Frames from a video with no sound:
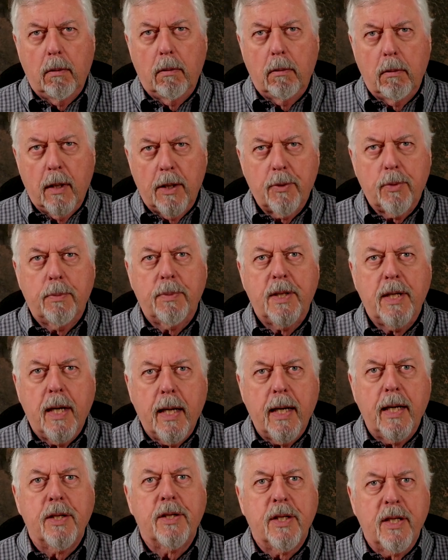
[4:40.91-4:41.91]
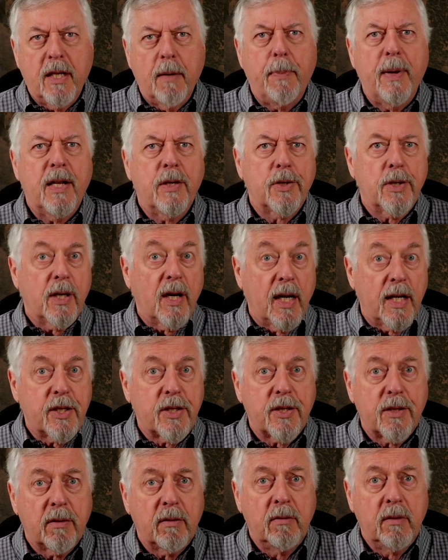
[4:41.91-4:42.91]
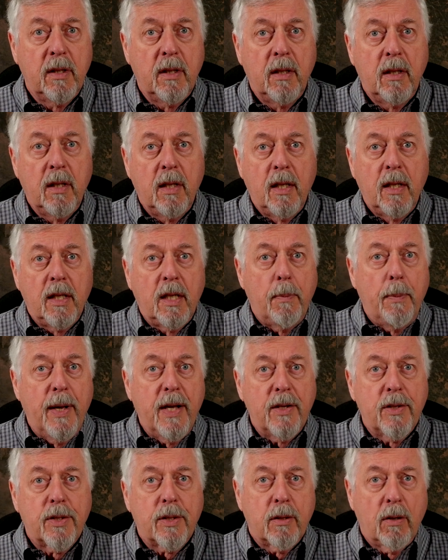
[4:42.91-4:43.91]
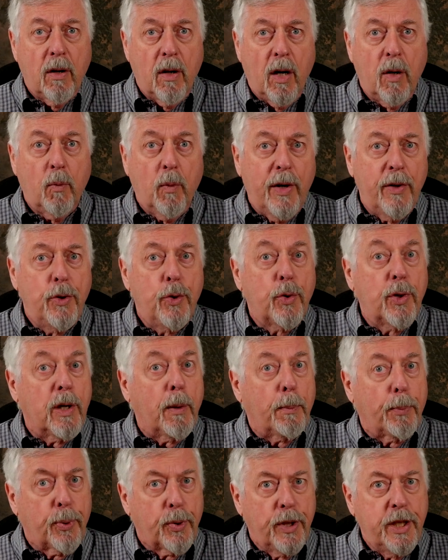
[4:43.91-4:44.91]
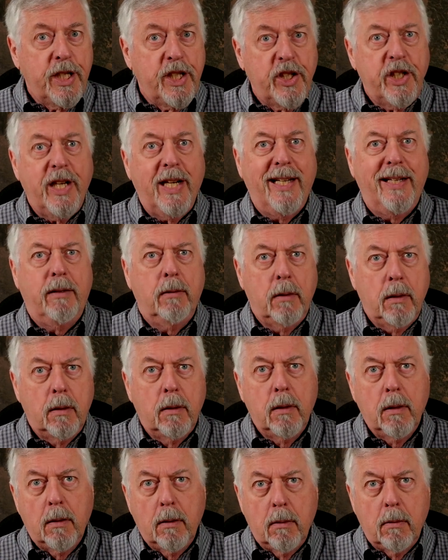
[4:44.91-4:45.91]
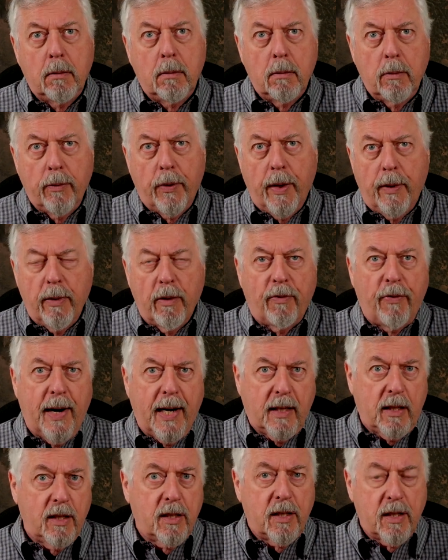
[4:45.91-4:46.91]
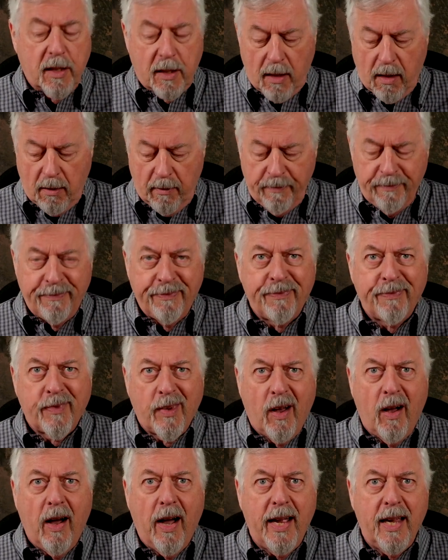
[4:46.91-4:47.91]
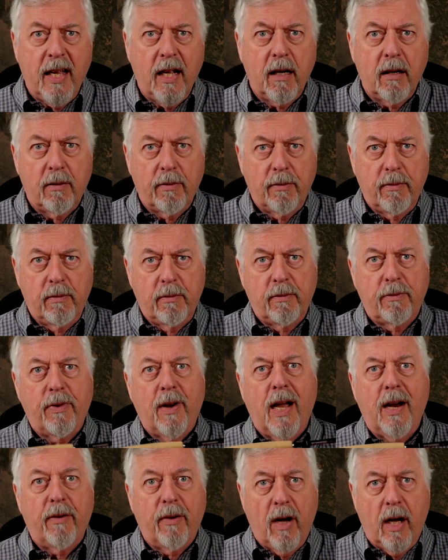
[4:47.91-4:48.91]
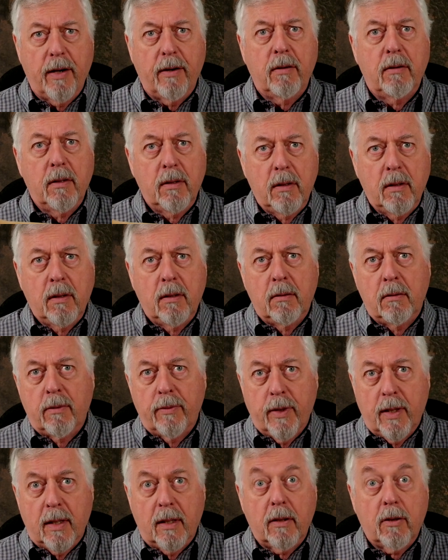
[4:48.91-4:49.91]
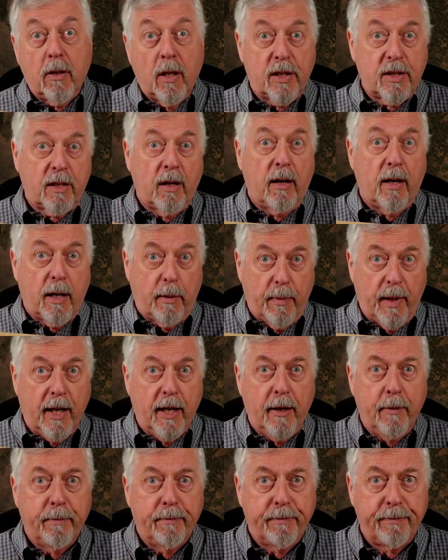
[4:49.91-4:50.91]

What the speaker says: that's what I'm saying is, it depends on us. Depends on whether you can appreciate the fact this is a high-end fly rod that cost a lot of money.